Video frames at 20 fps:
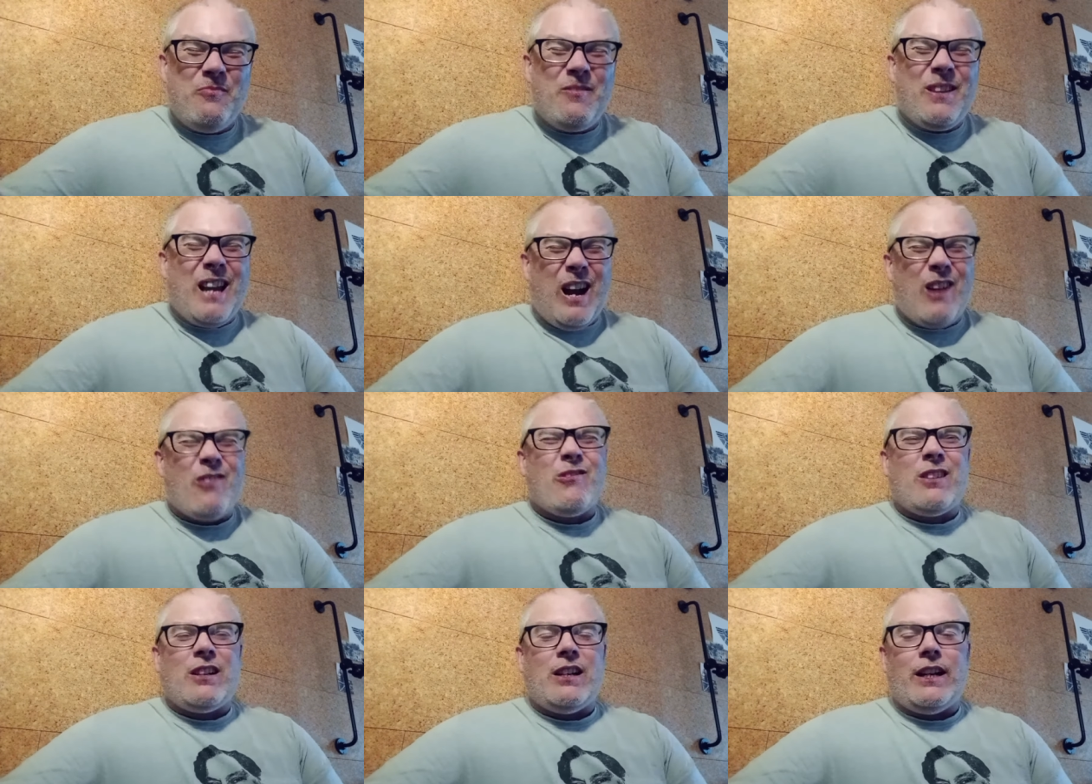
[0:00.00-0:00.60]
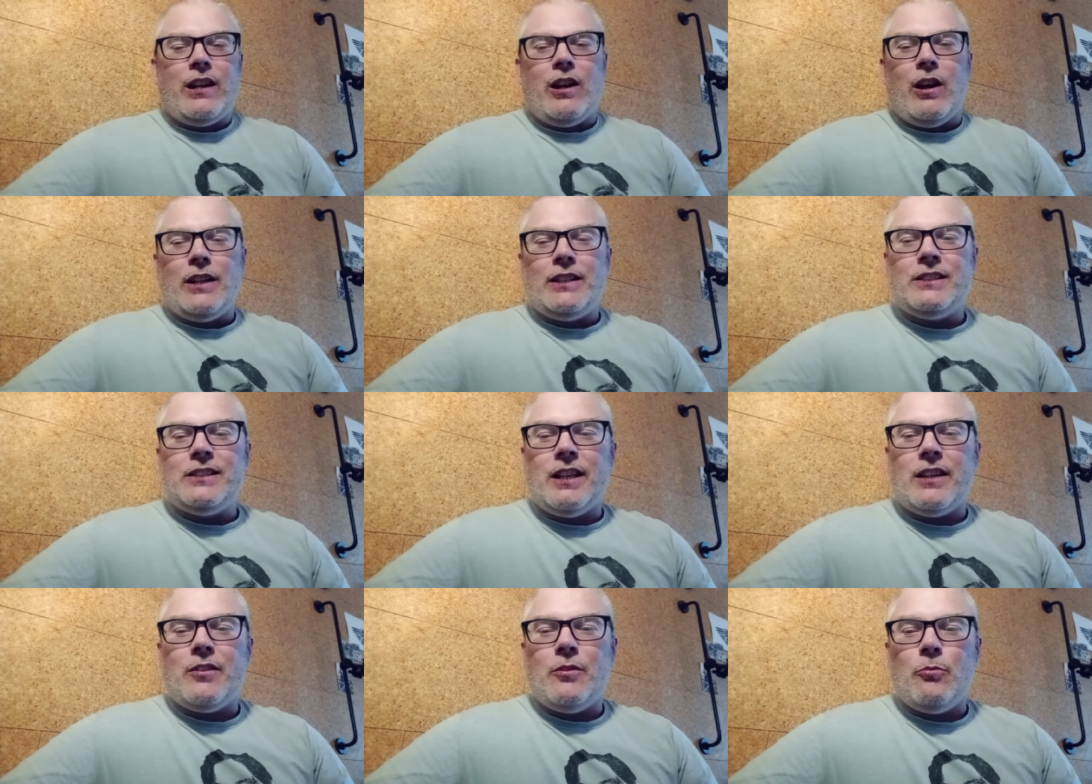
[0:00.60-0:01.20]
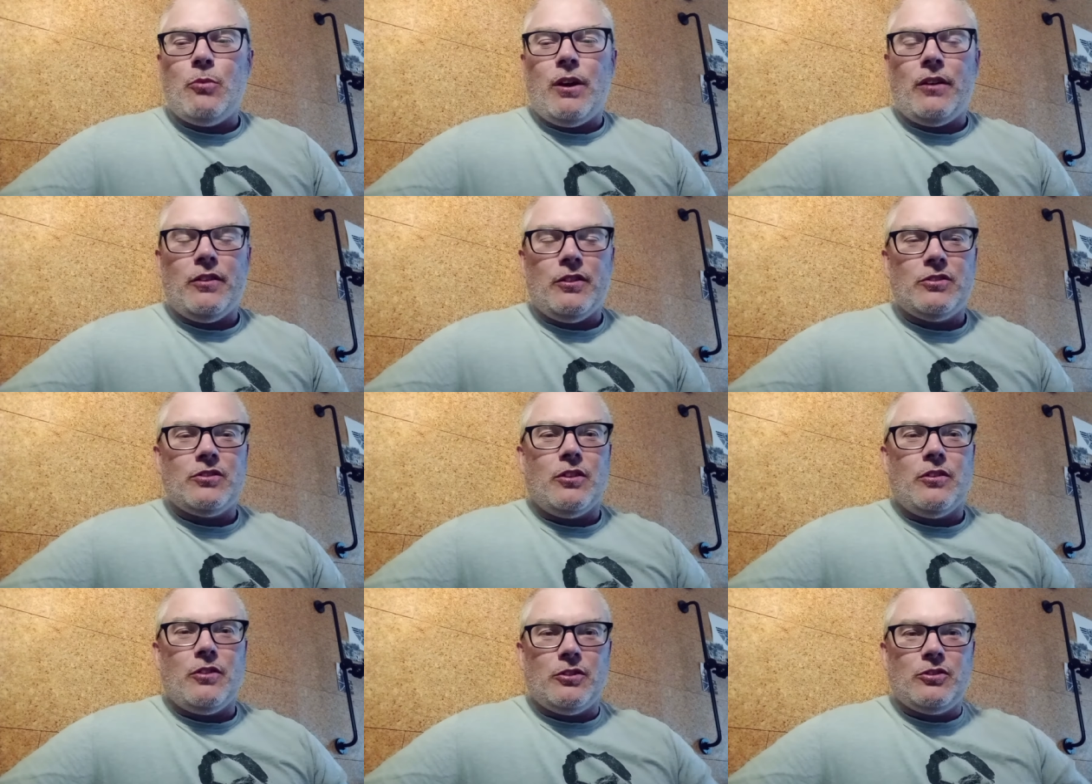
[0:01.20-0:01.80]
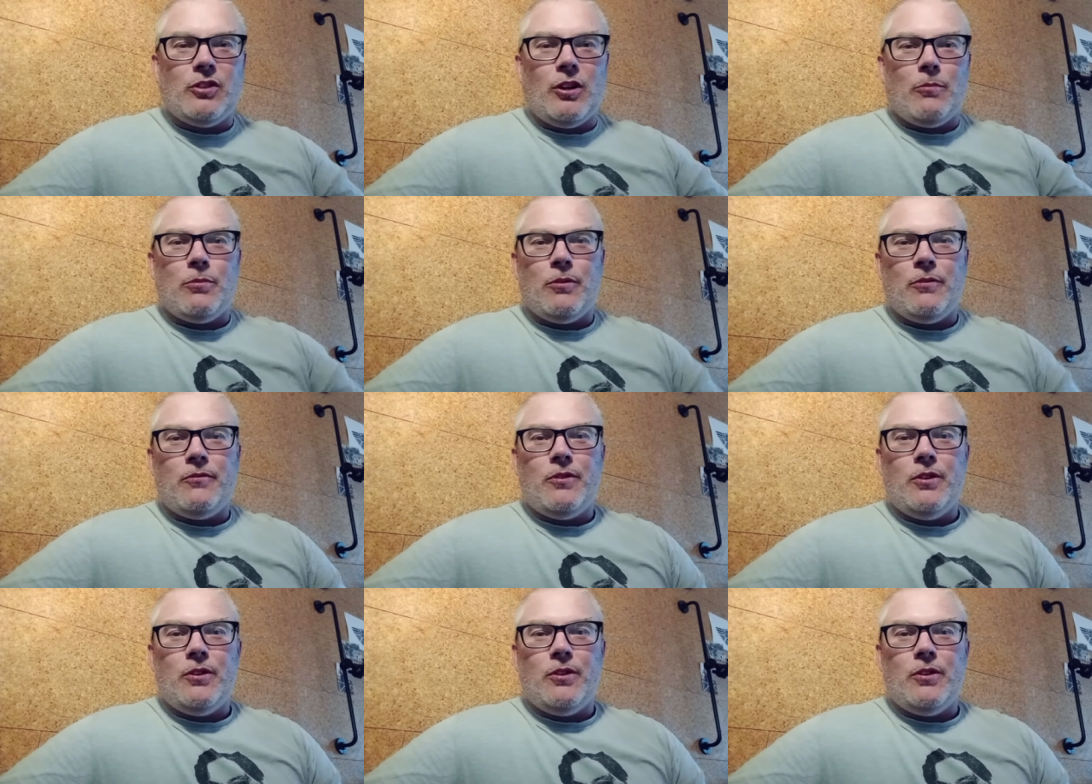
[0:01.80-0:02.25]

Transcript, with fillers: currently I'd say the one that's at the top of